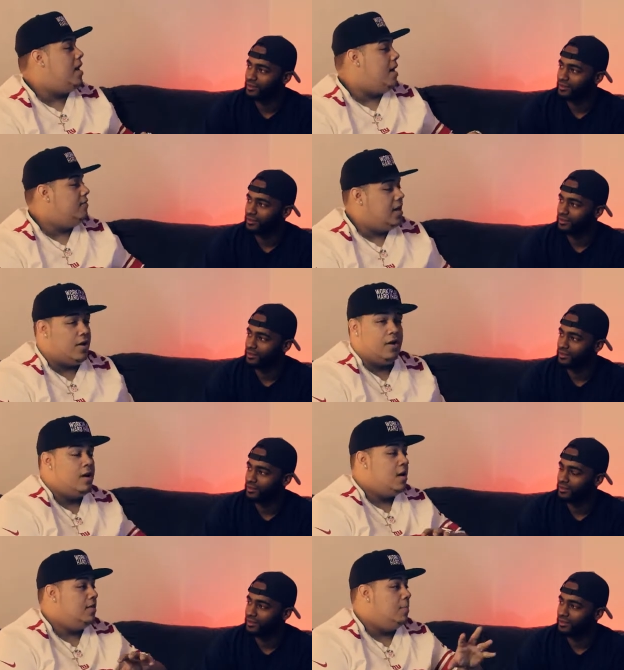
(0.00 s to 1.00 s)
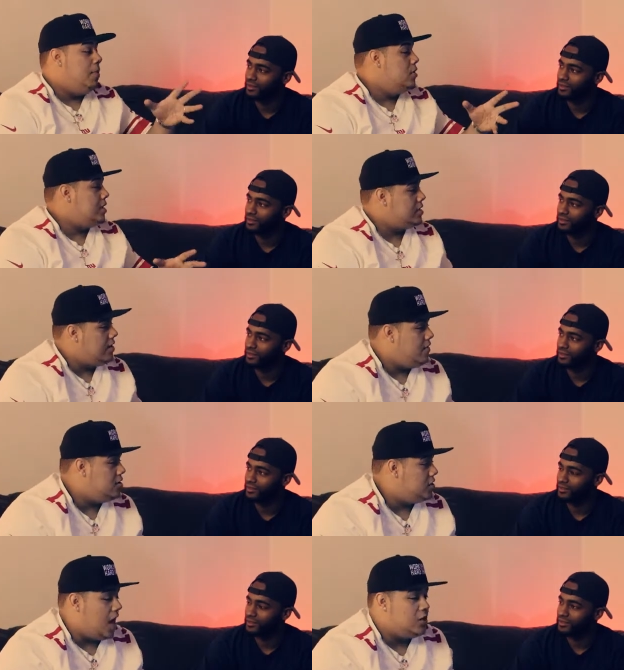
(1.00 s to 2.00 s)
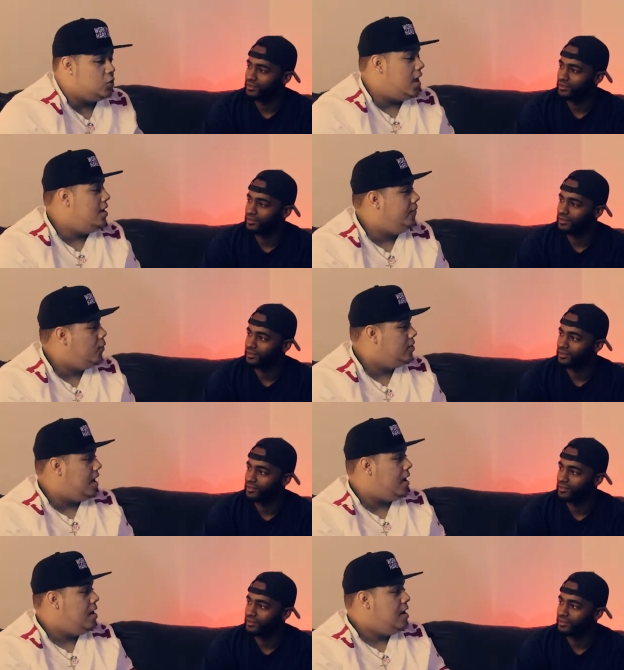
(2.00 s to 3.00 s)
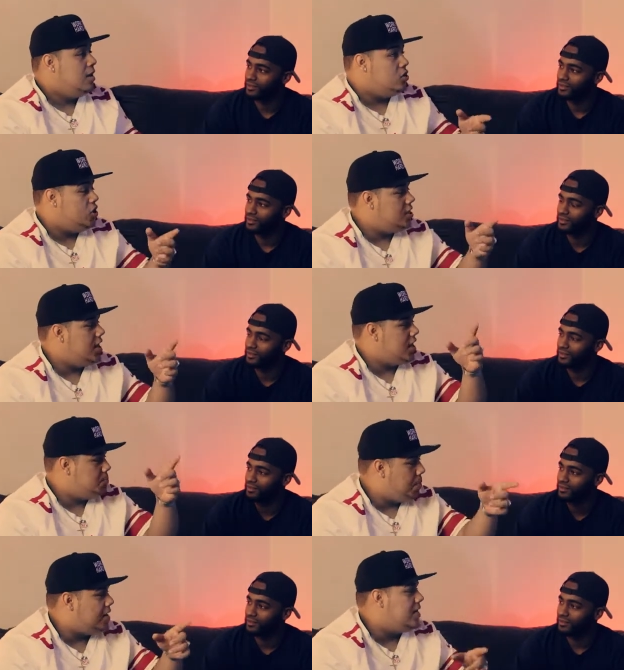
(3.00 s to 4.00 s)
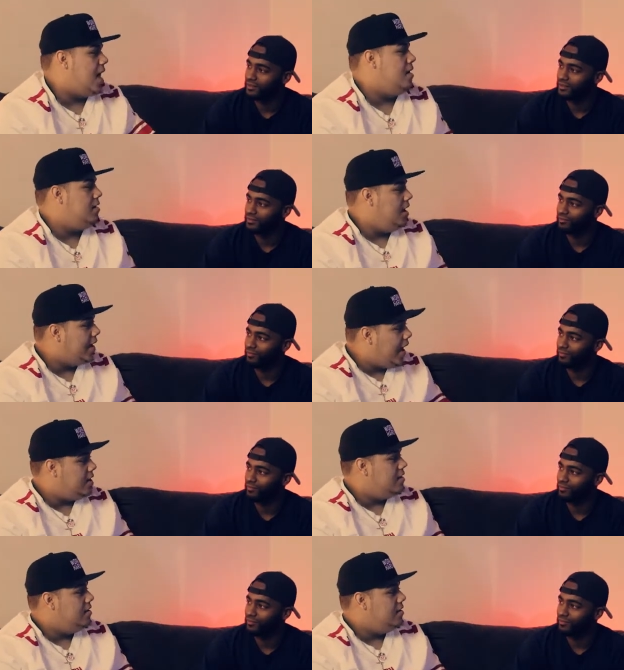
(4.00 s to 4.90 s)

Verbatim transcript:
Speaker 1: to have dinner. The bill's like seven hundred dollars. You can't afford that. She's gonna expect that again.